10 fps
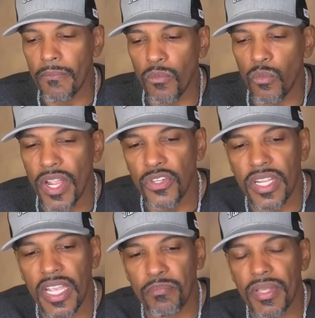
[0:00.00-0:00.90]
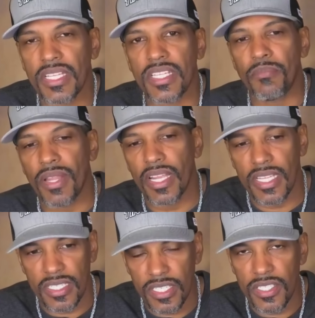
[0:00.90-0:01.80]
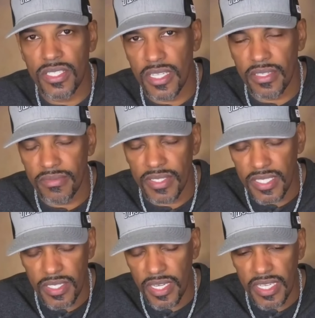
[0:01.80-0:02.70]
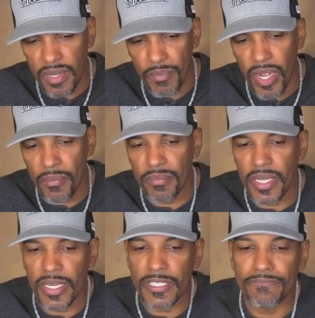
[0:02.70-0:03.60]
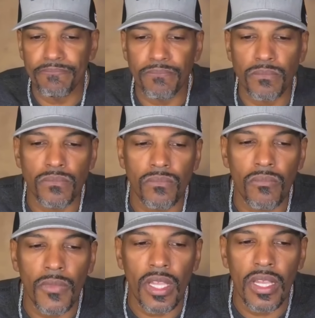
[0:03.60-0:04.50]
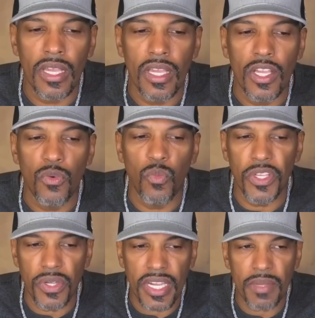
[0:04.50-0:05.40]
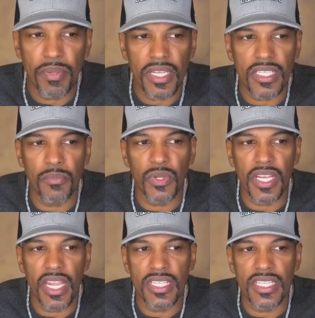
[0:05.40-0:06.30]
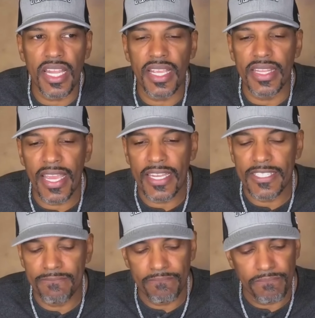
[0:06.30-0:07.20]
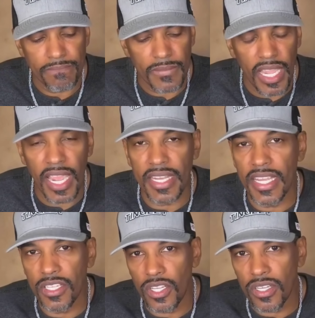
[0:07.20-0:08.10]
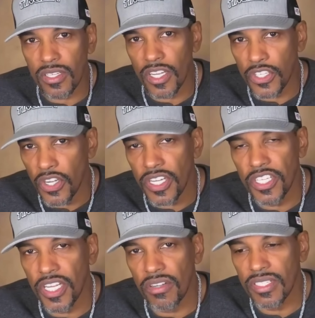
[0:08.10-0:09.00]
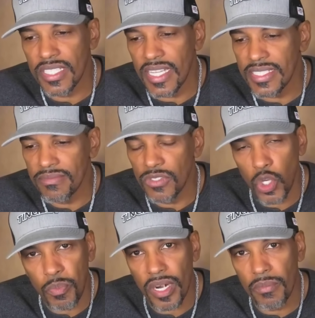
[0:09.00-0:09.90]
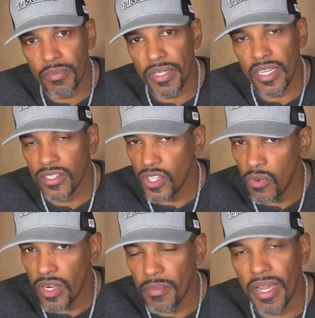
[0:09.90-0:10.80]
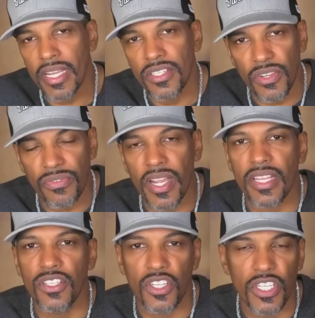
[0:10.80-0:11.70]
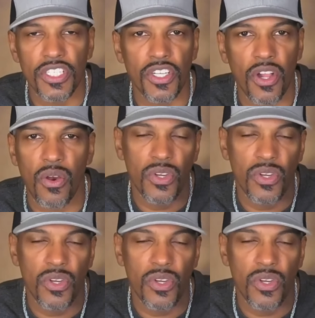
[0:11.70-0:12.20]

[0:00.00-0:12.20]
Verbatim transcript: when you get picked up like that, this is a this is a, the problem here. When you get picked up with cases like that, and then the attorney general says, "No problem here. Don't worry about it. You're fine. You're good to go.